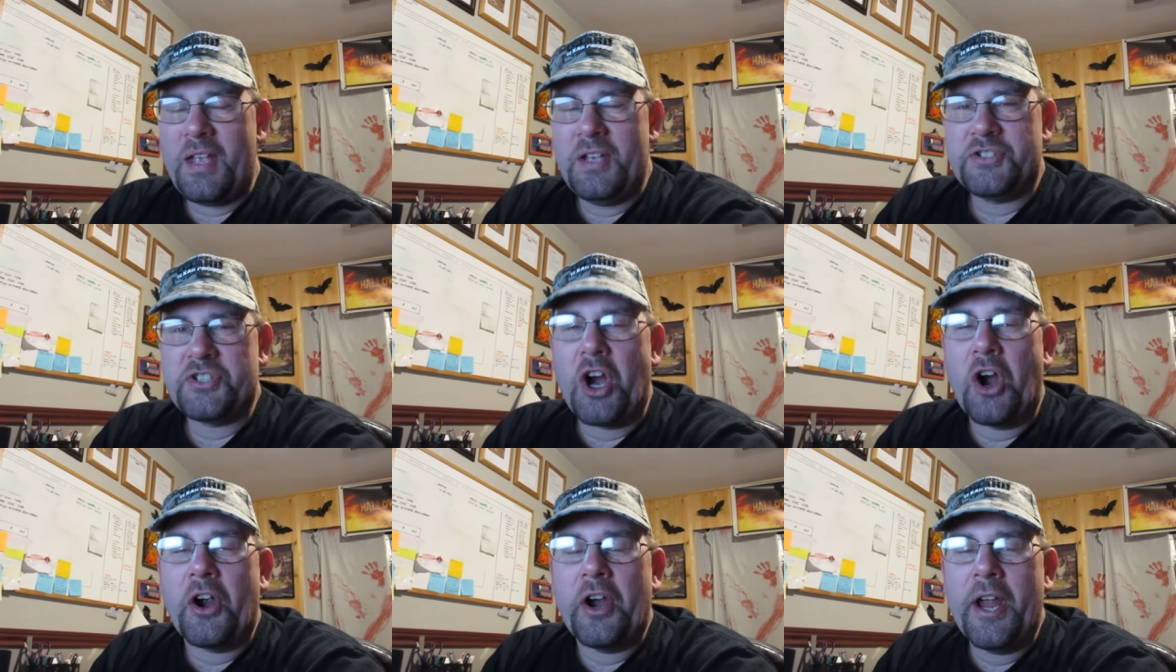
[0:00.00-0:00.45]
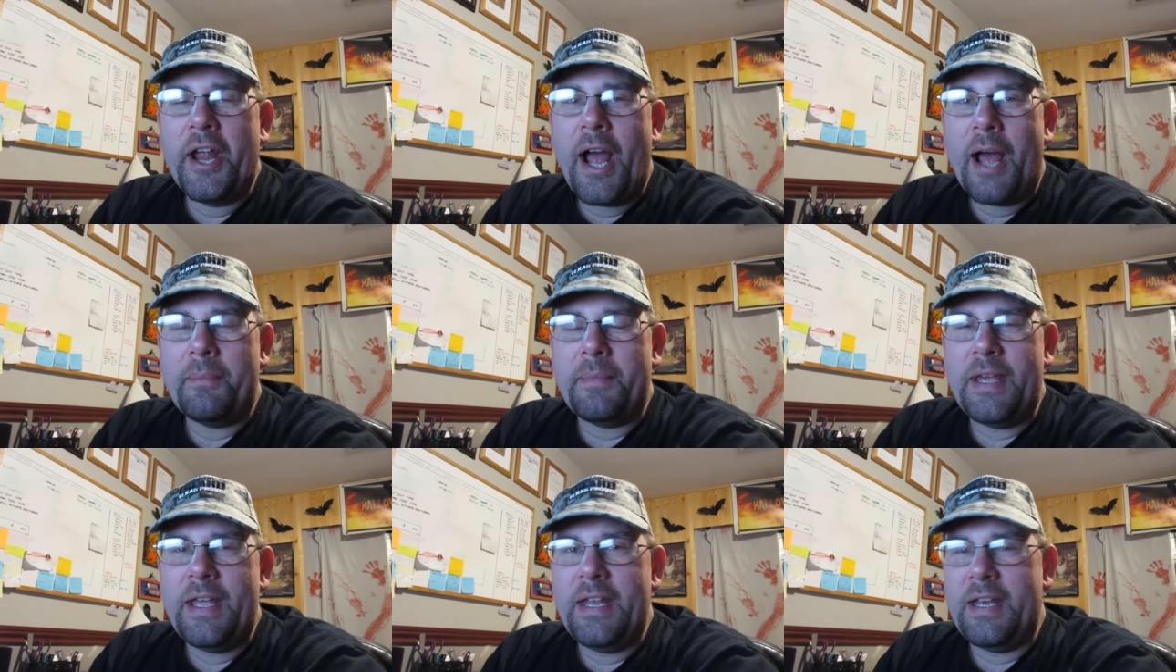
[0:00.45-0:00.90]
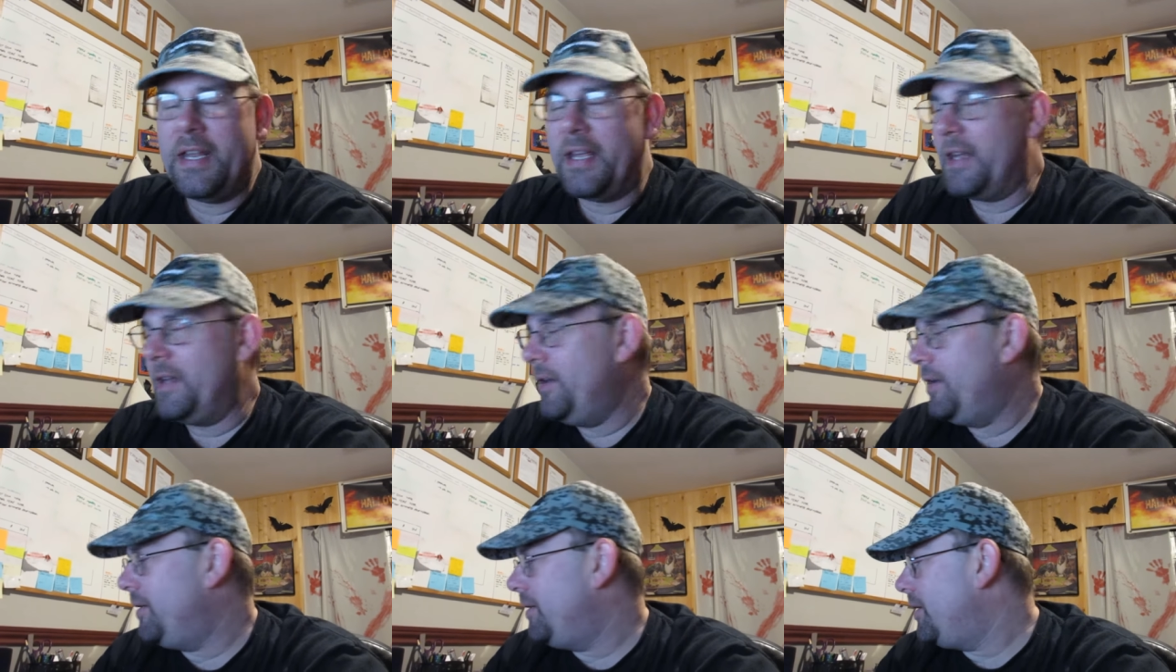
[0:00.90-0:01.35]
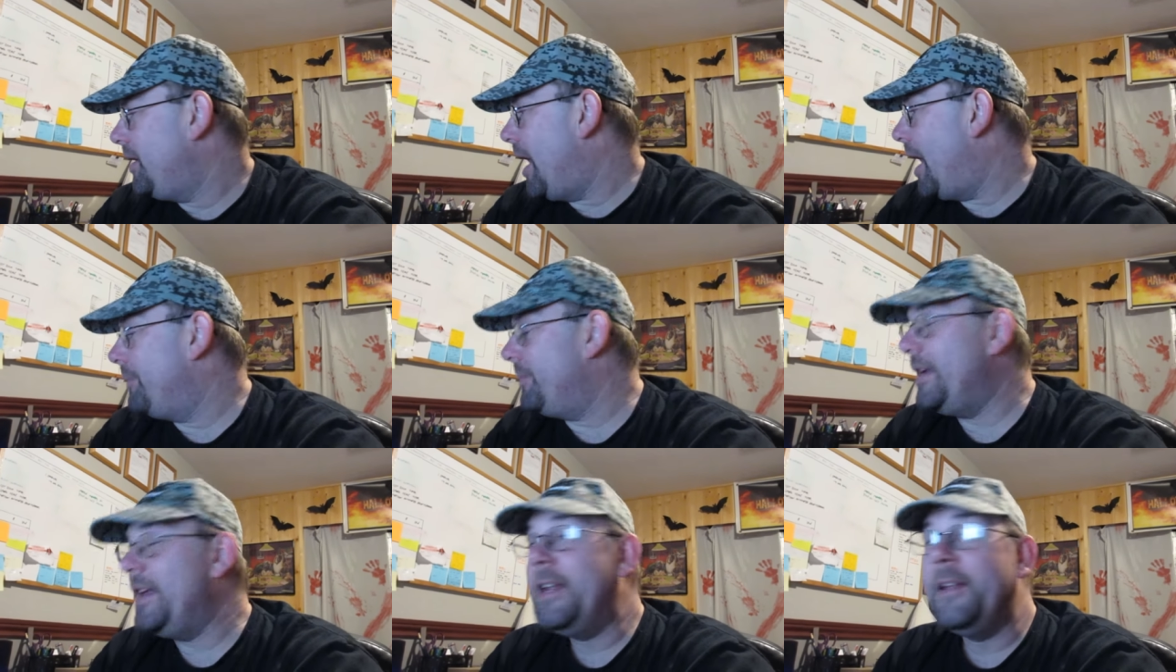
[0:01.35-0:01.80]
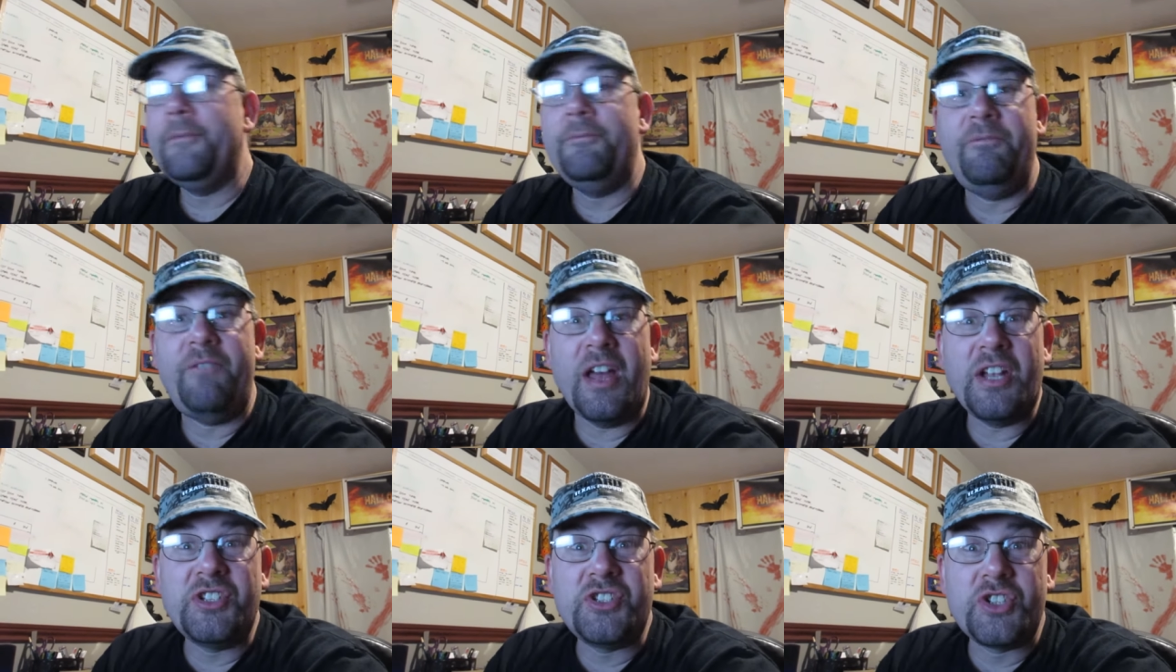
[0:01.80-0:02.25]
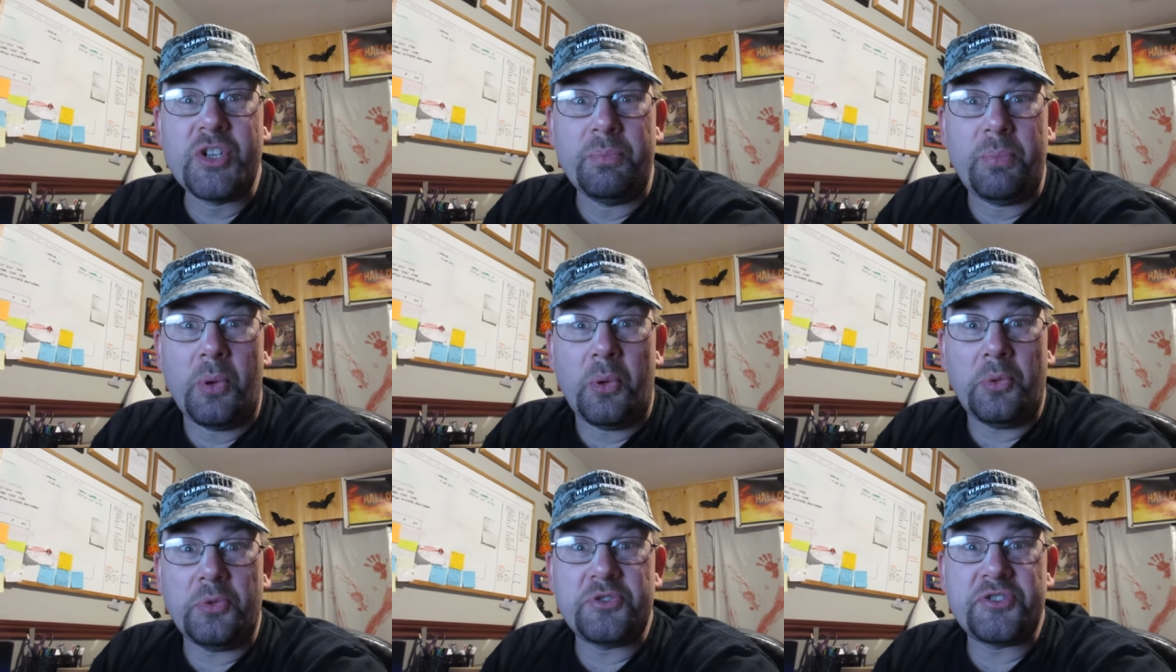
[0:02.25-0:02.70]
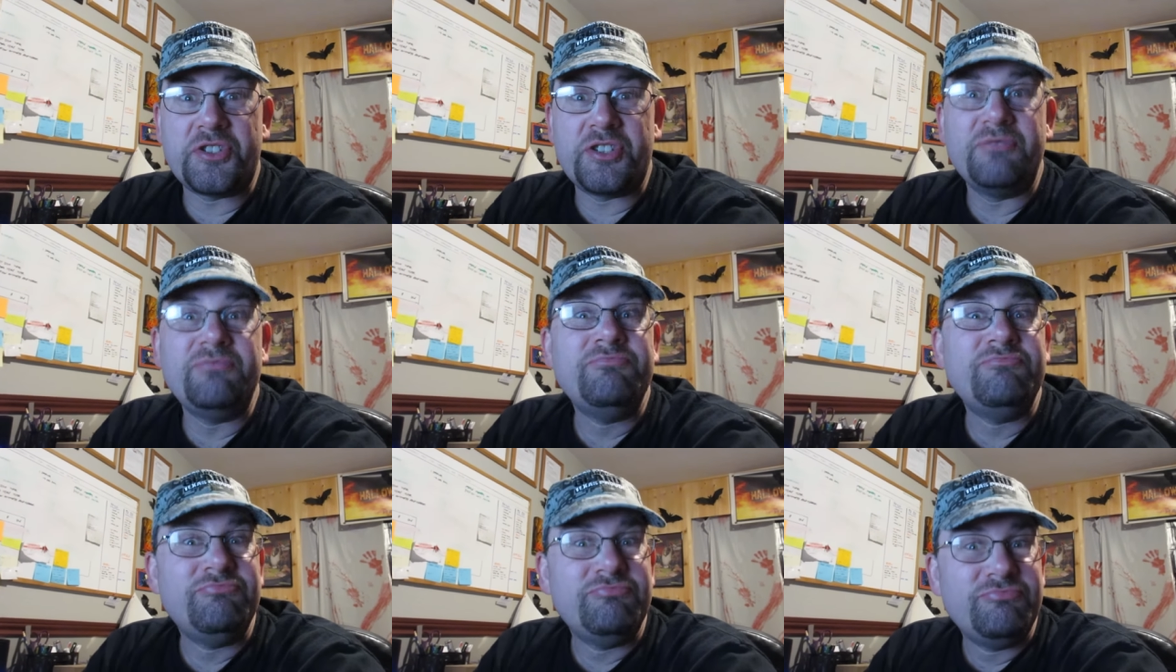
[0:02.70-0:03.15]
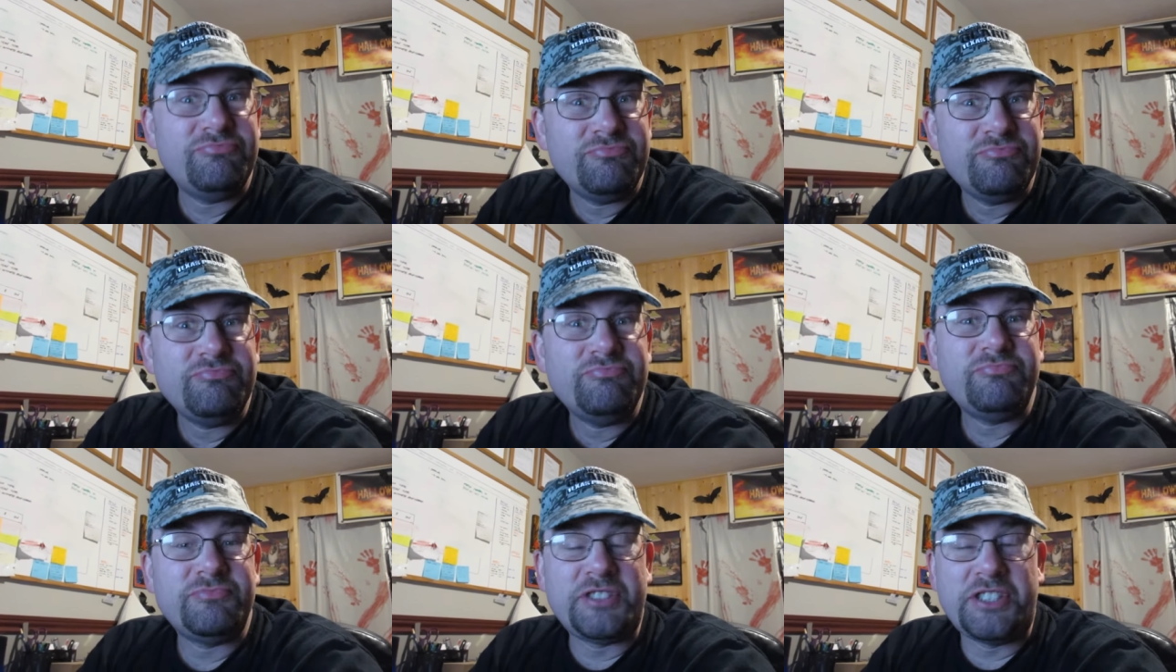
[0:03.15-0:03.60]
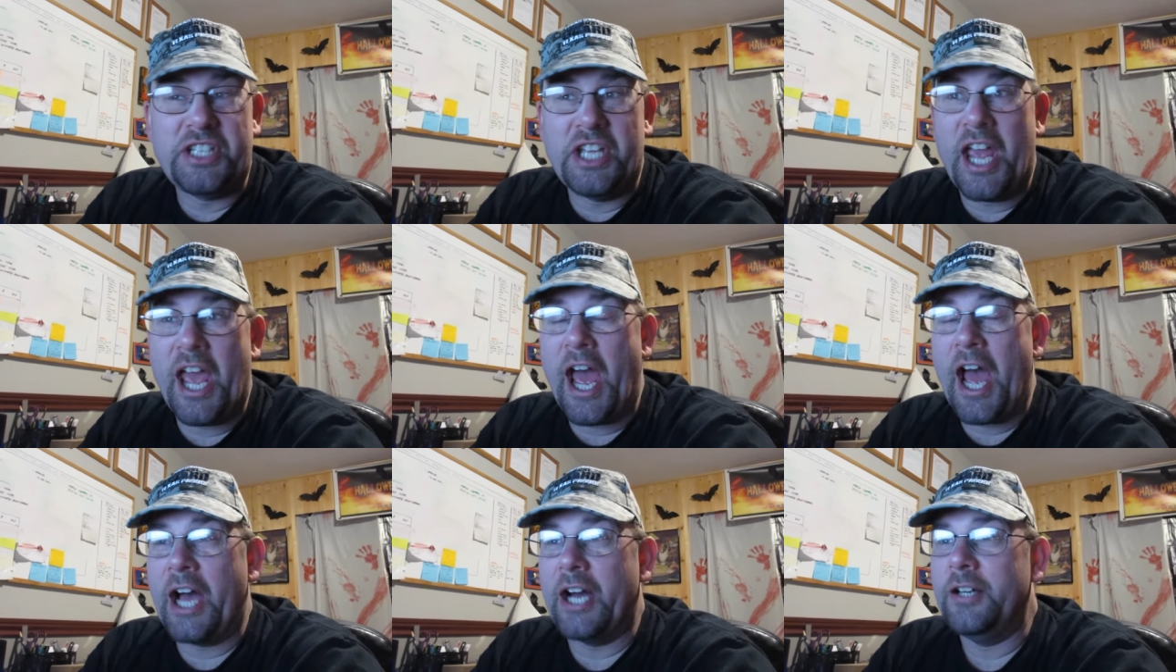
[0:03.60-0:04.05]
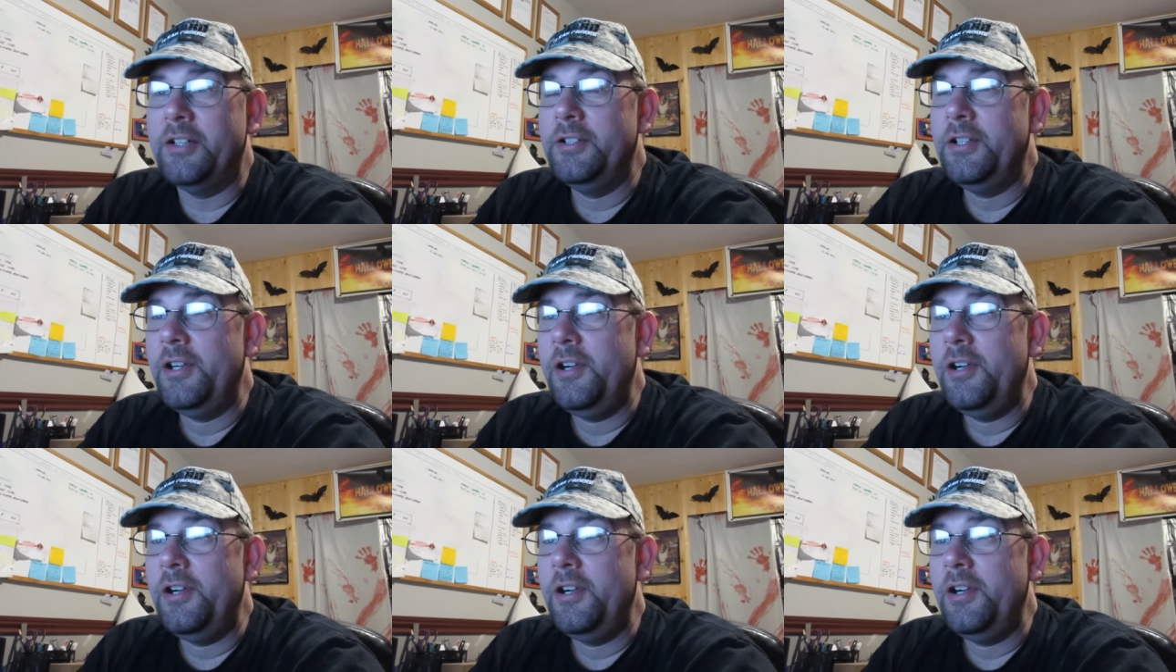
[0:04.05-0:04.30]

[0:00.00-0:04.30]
Sorry, I'm eating. I'm eating vegetables. Yeah.